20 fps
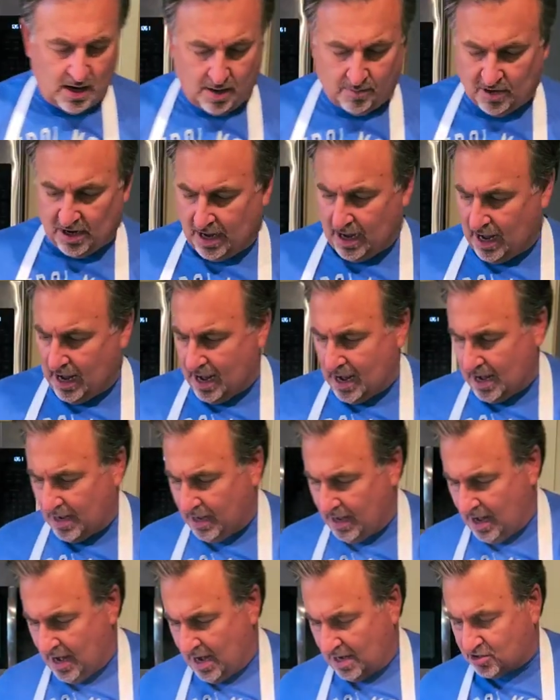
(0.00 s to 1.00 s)
I'm going to
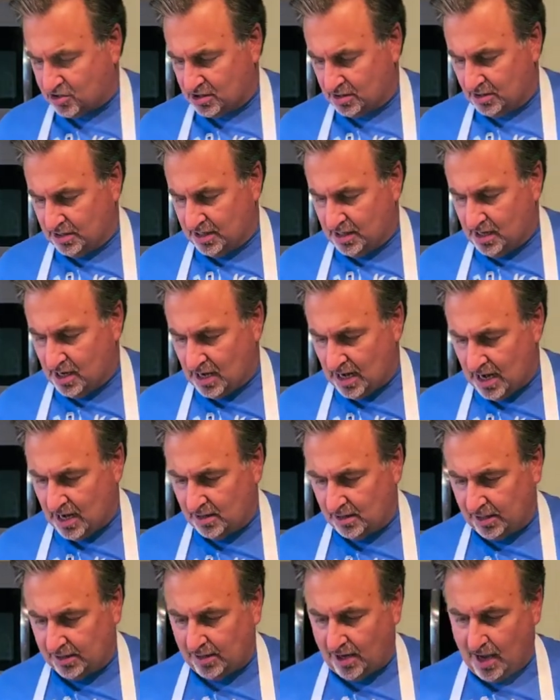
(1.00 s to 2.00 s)
add, actually,
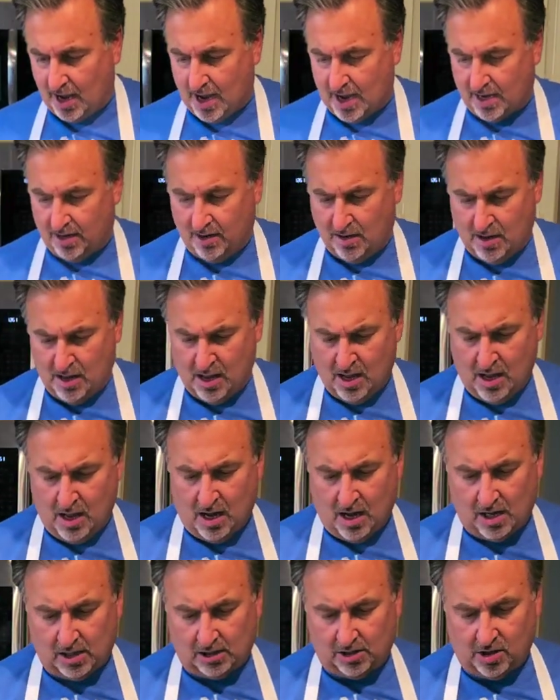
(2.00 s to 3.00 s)
I like to add
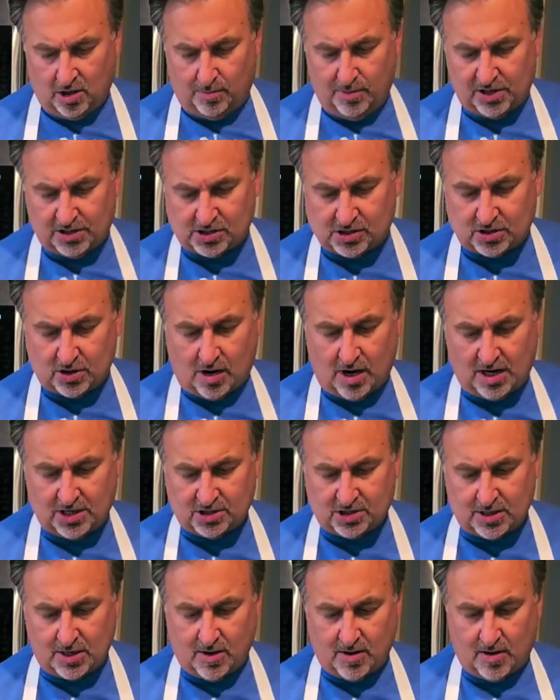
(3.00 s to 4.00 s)
a little bit of
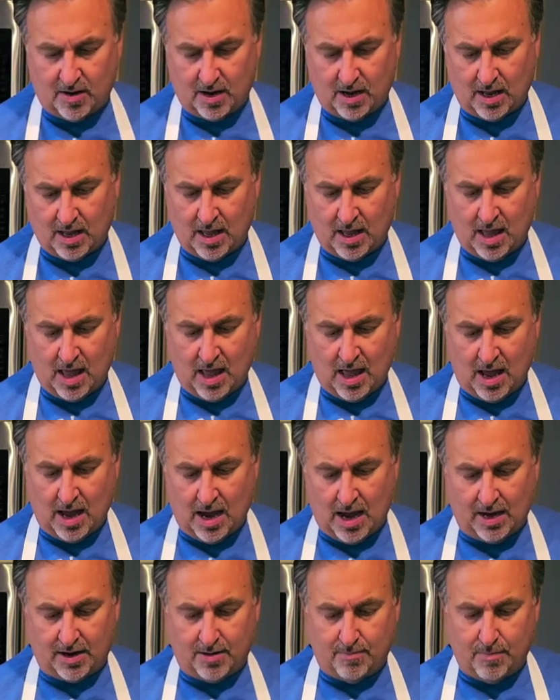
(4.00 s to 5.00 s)
sauce
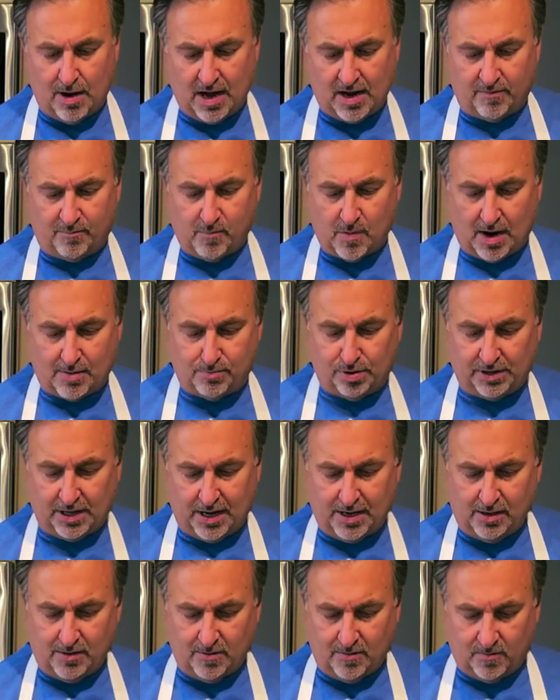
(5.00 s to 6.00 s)
on the bottom of my
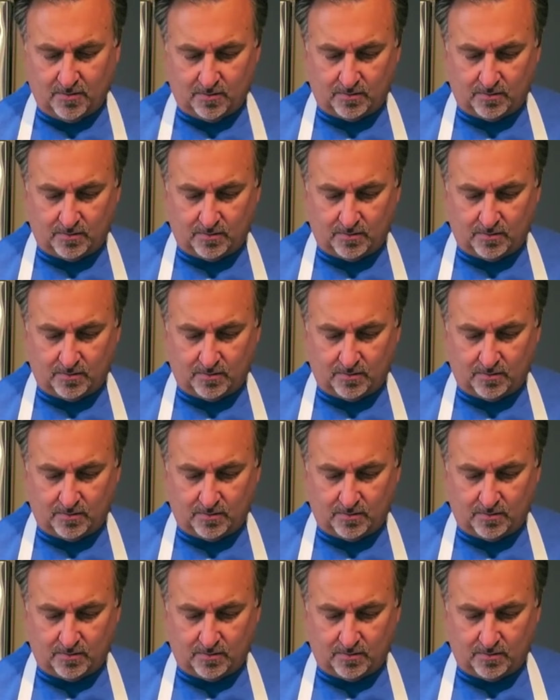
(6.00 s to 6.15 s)
plate.